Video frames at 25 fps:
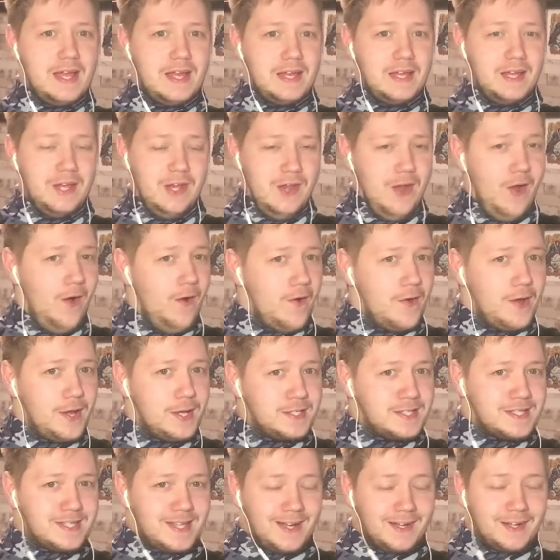not
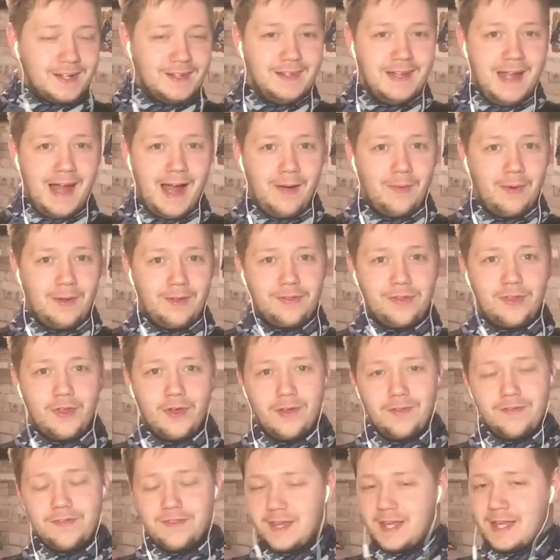exactly how I
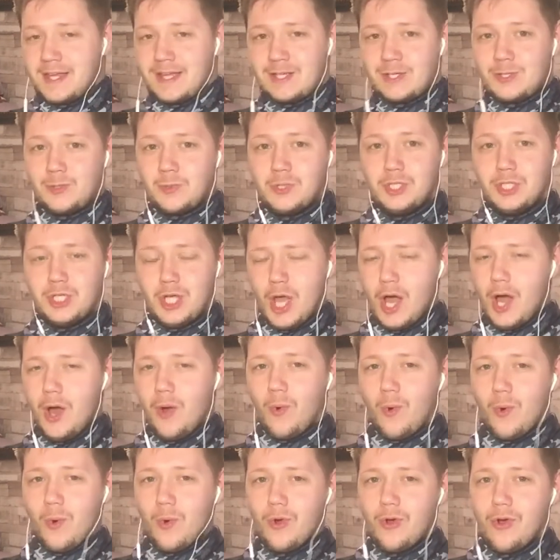thought things would
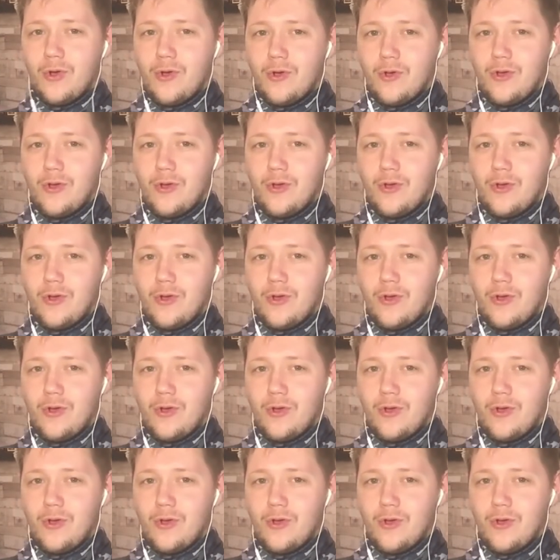go.